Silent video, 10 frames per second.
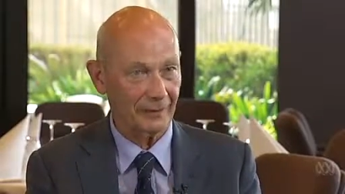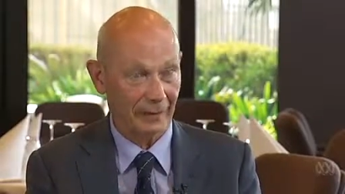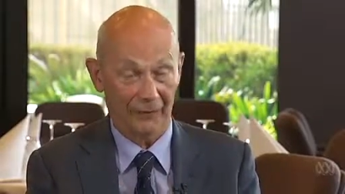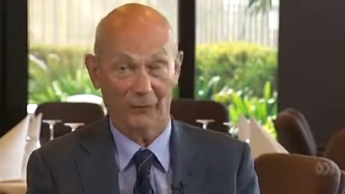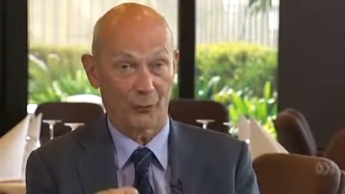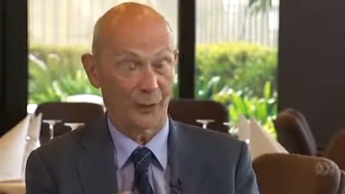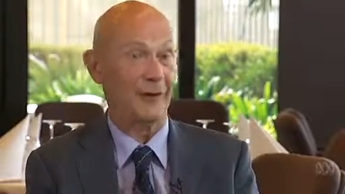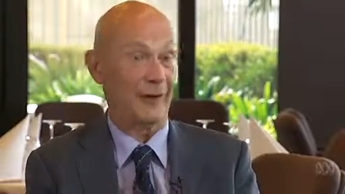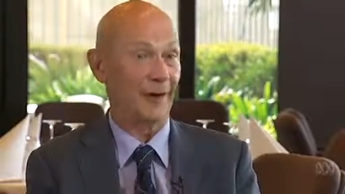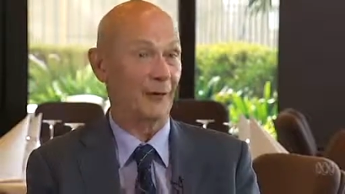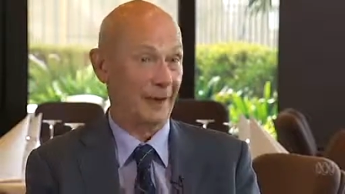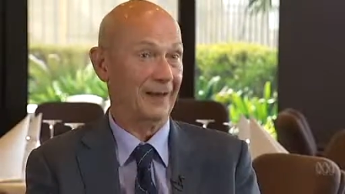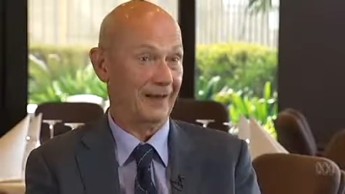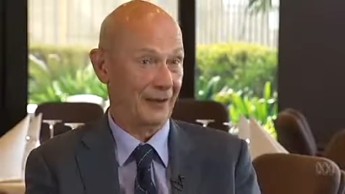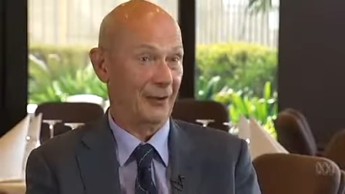if we are
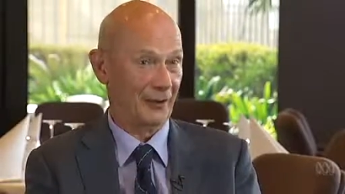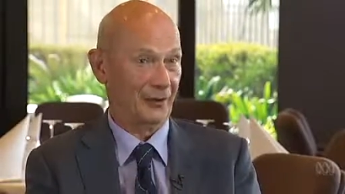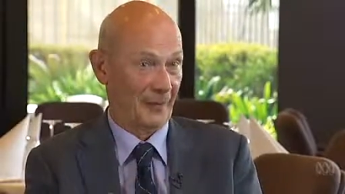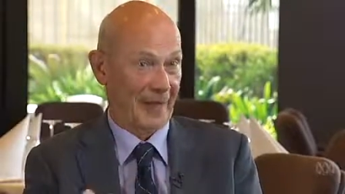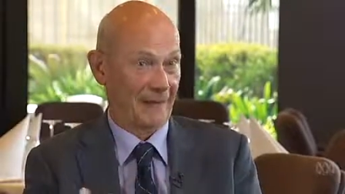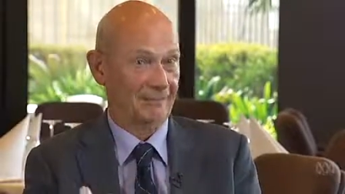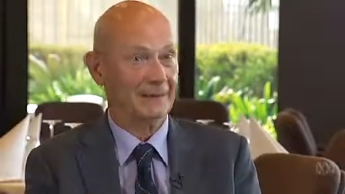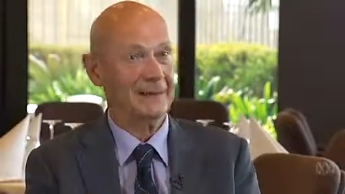really serious about